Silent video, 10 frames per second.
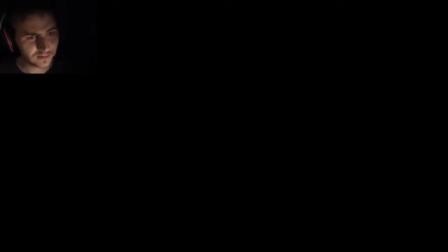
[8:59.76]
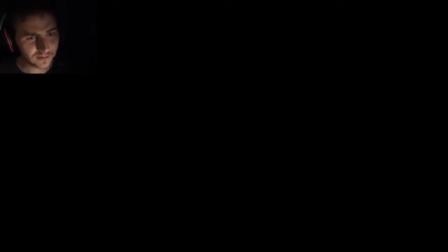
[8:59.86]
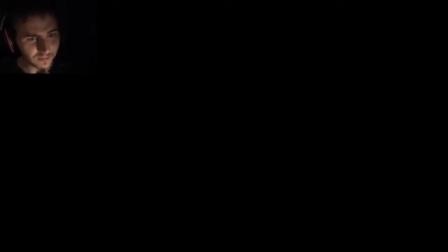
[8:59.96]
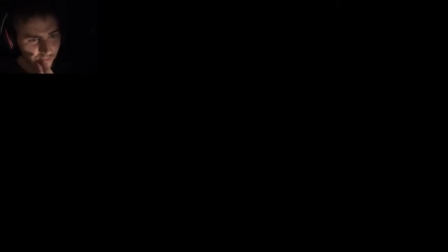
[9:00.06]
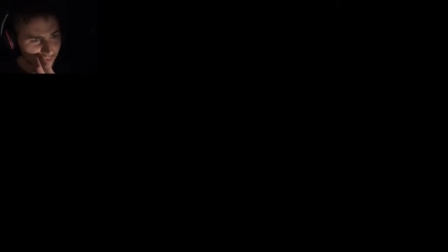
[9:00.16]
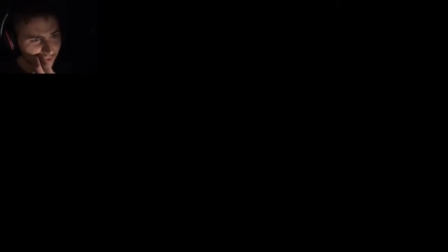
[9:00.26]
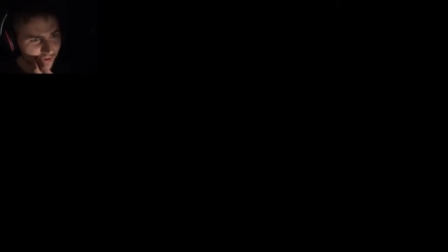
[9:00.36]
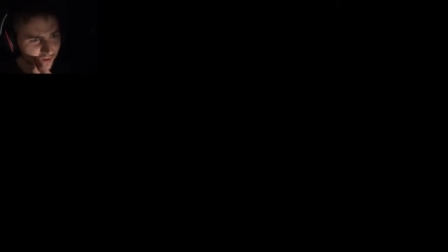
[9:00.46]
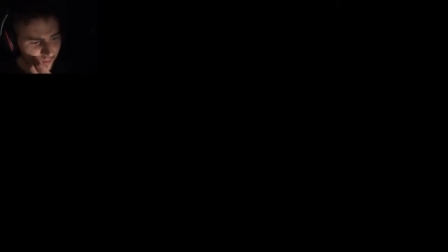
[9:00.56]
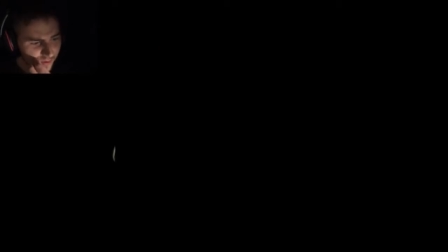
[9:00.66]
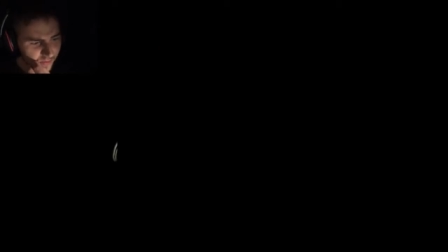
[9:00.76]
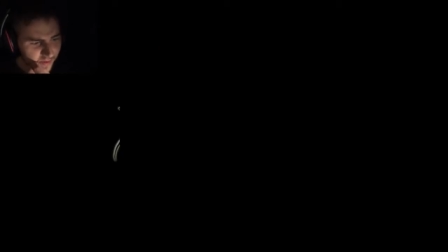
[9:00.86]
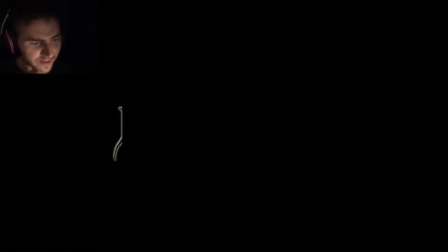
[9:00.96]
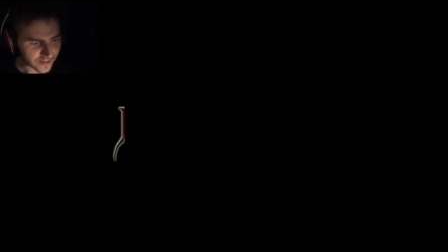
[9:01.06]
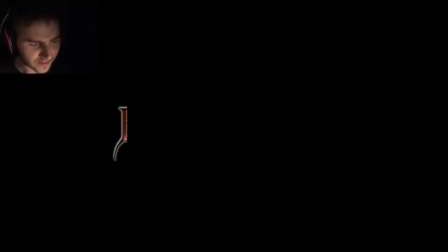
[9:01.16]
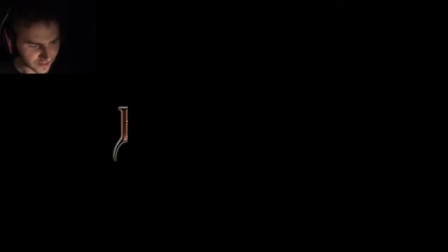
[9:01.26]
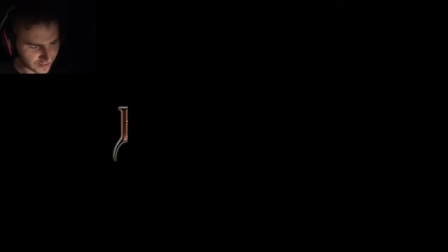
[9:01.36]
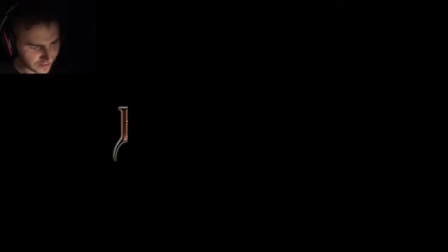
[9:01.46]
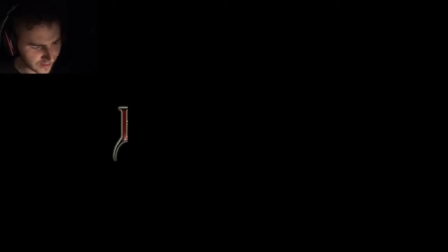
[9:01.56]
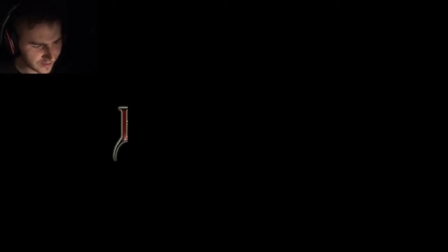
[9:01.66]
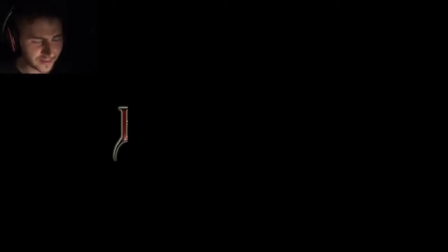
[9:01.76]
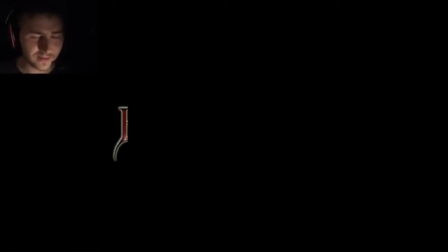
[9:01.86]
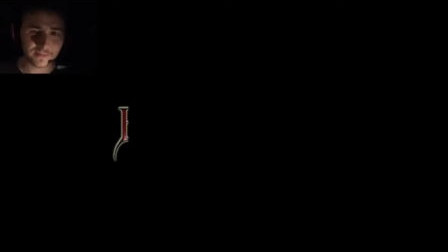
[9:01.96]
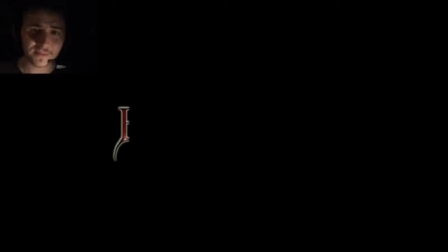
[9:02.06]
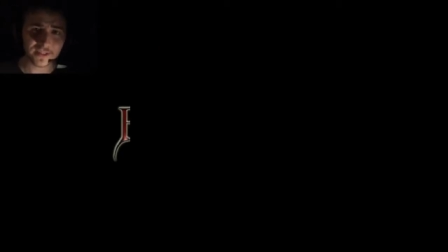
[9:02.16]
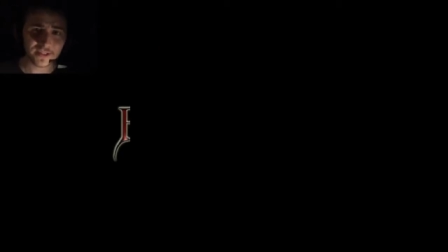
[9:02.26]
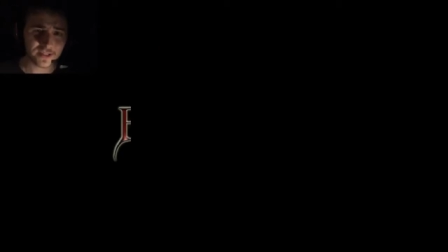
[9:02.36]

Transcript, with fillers: Some pretty creepy pictures. Just